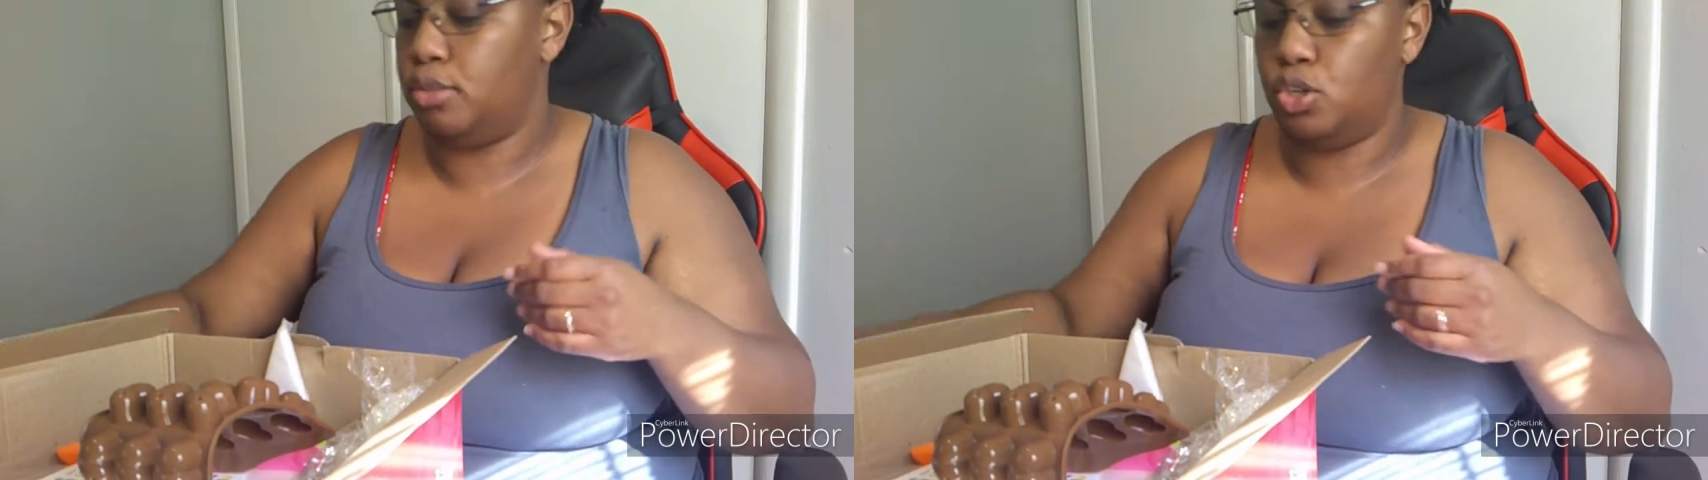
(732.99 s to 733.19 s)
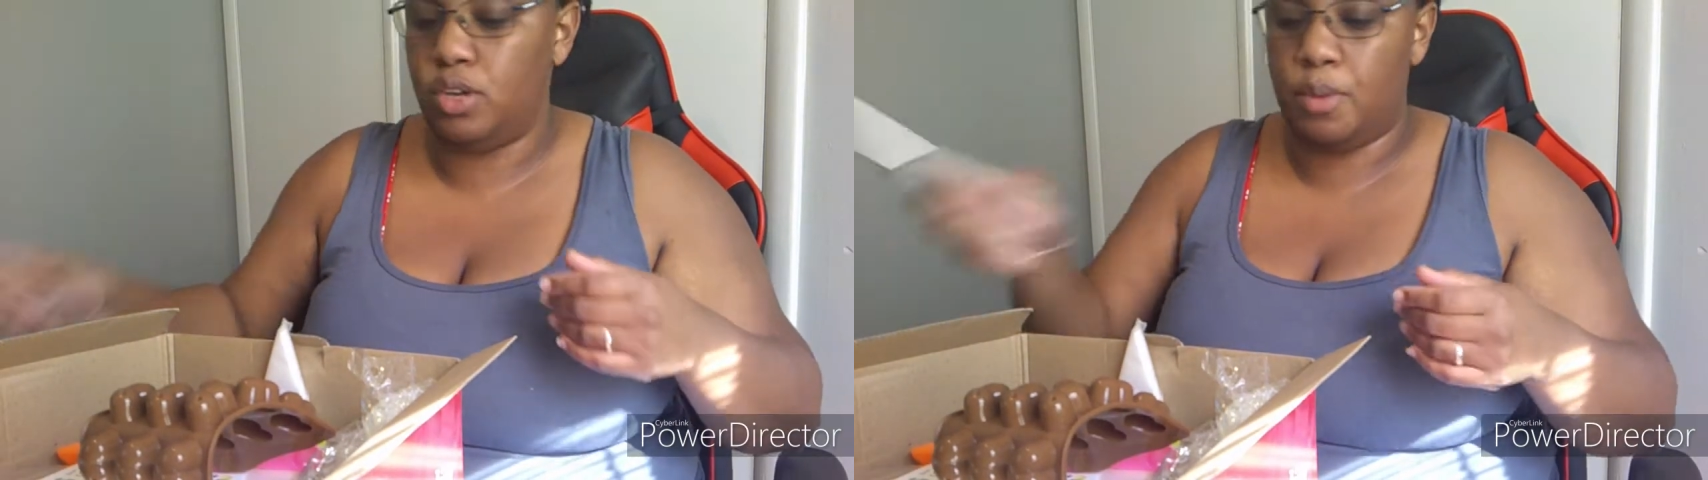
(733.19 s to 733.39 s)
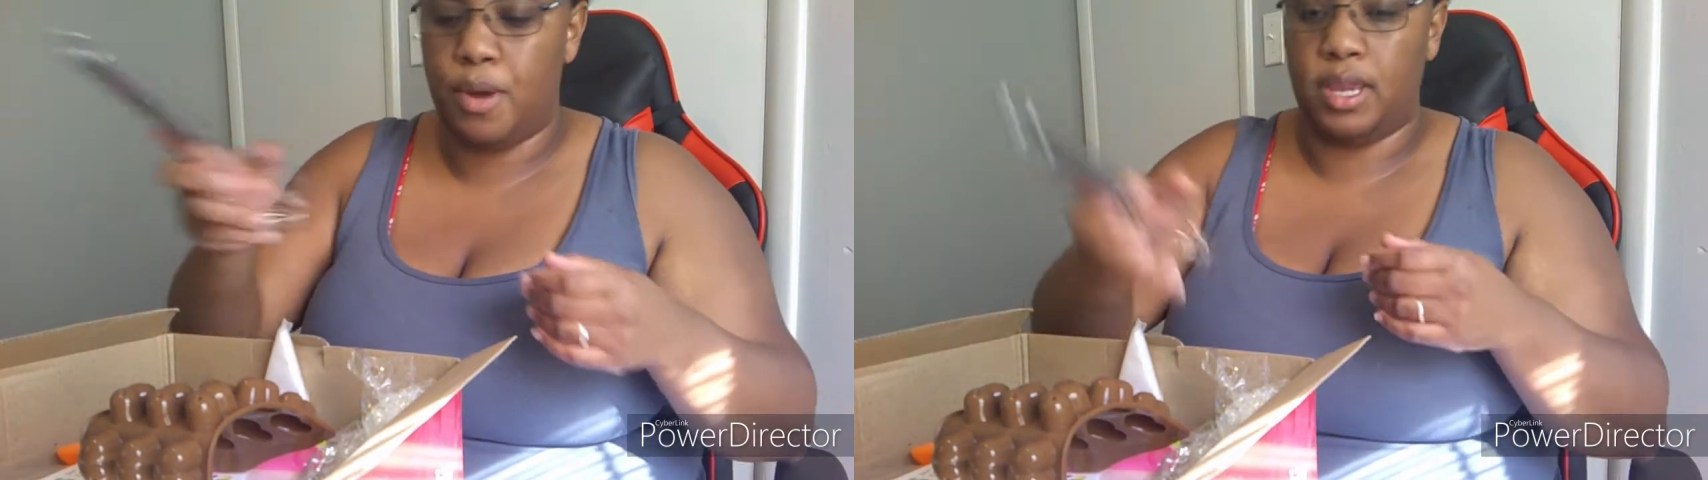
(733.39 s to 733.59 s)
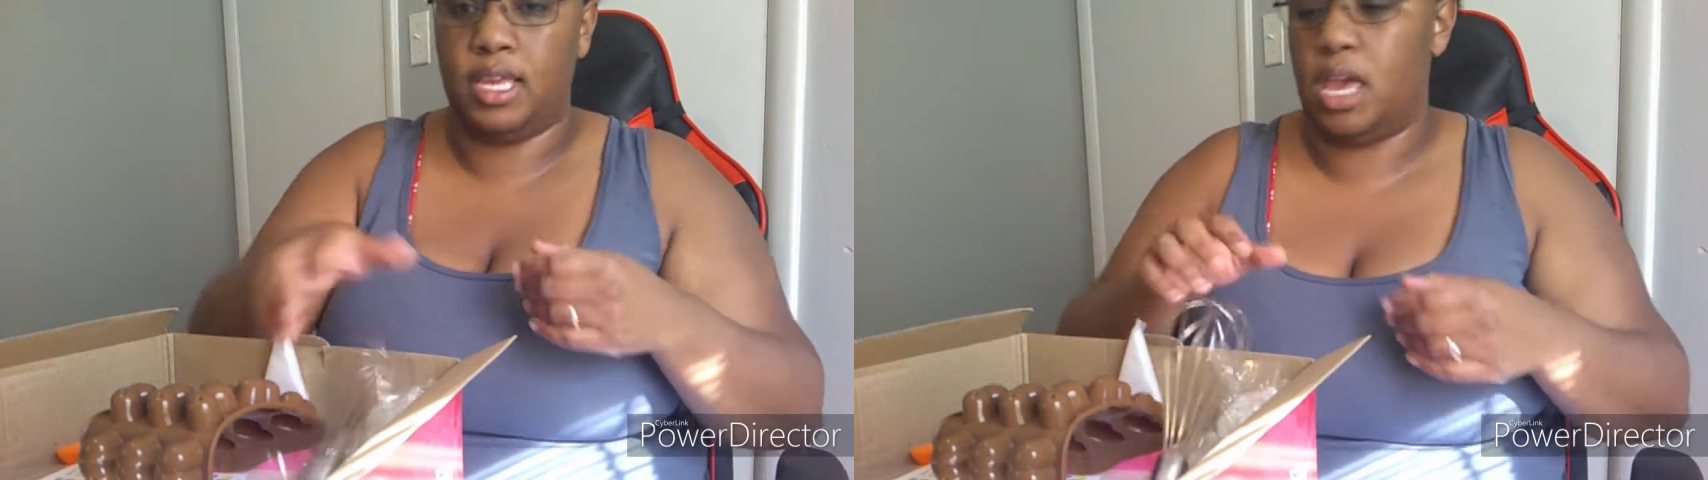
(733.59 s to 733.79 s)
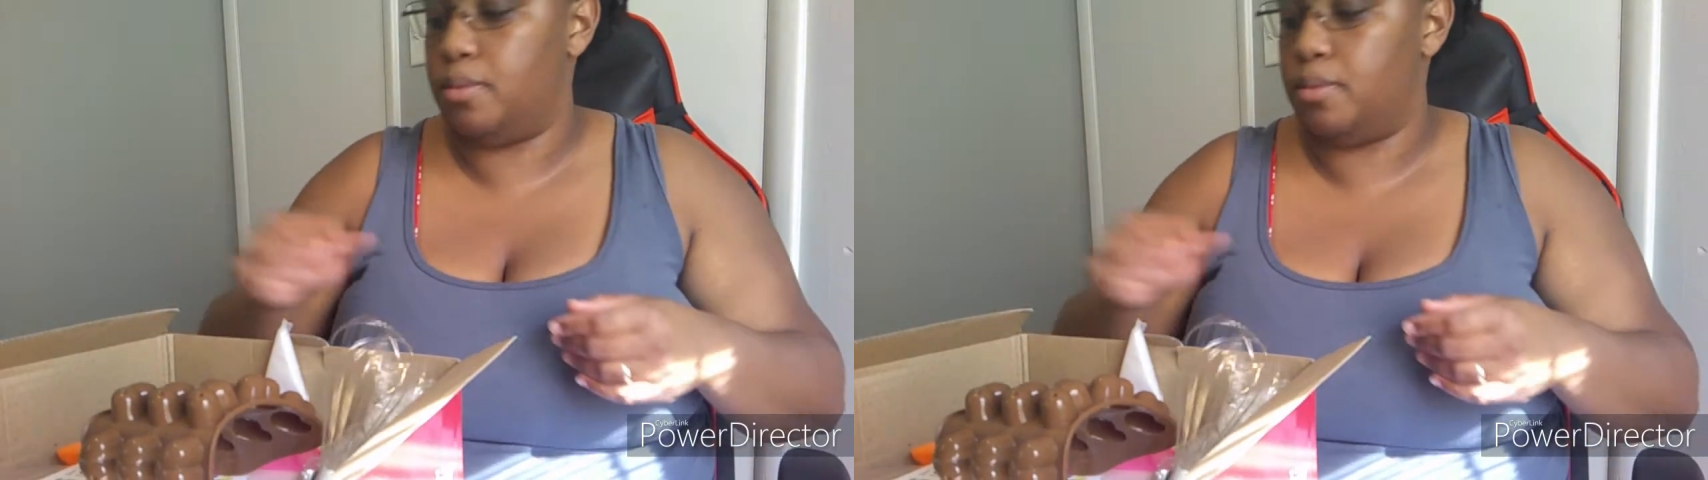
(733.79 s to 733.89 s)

sure they're probably